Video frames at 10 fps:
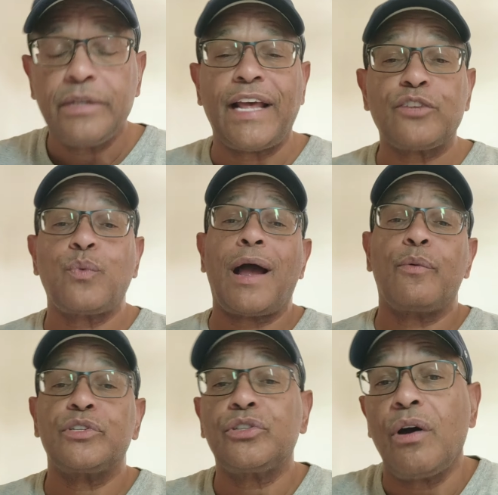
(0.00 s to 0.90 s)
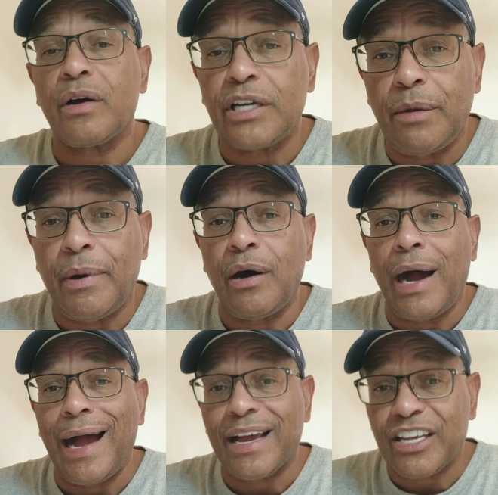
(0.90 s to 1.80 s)
That's why I was talking about
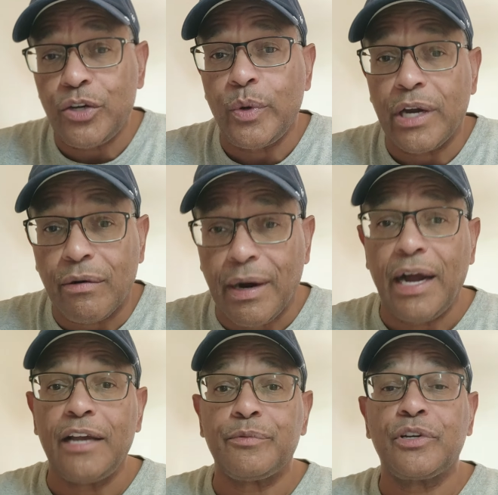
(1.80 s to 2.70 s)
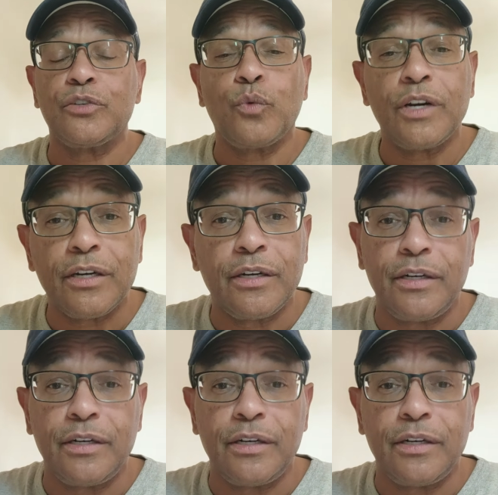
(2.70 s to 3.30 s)
IQ and Grimes, because one of